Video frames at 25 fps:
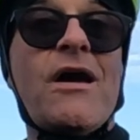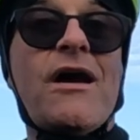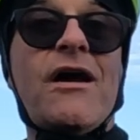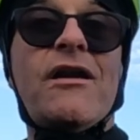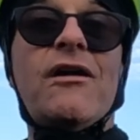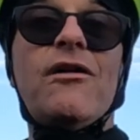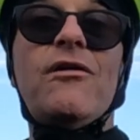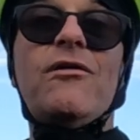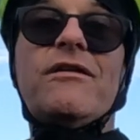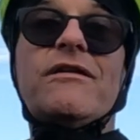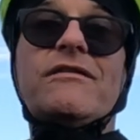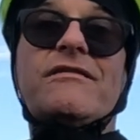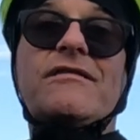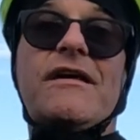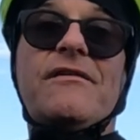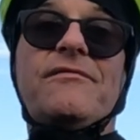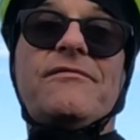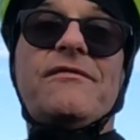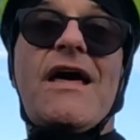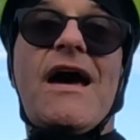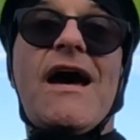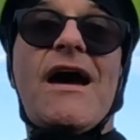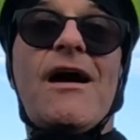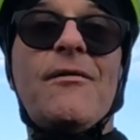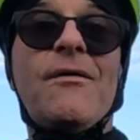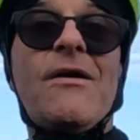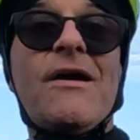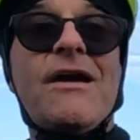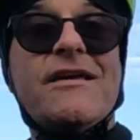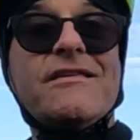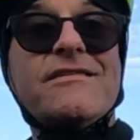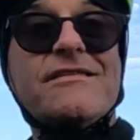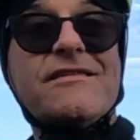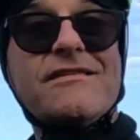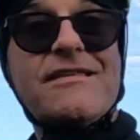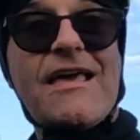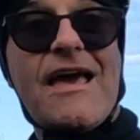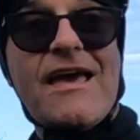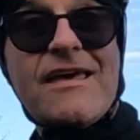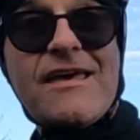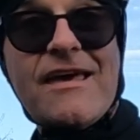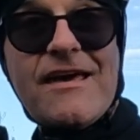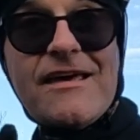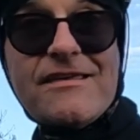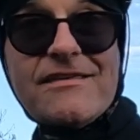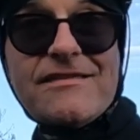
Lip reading: and all that's left now is to say